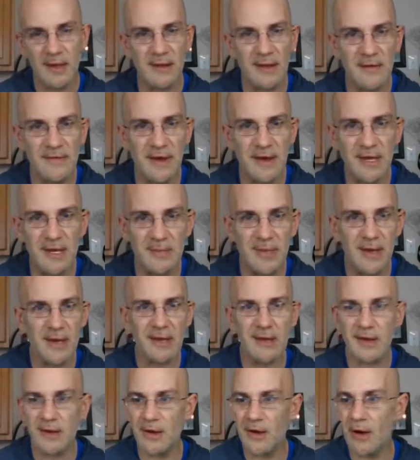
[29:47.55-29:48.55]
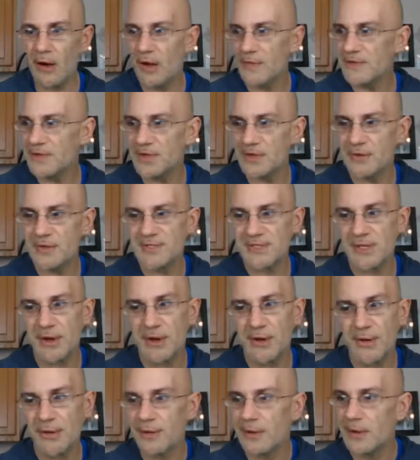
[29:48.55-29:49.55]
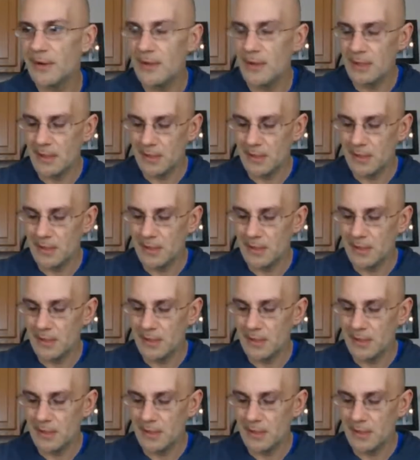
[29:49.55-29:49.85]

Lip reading: love how eBay, all you have to do is go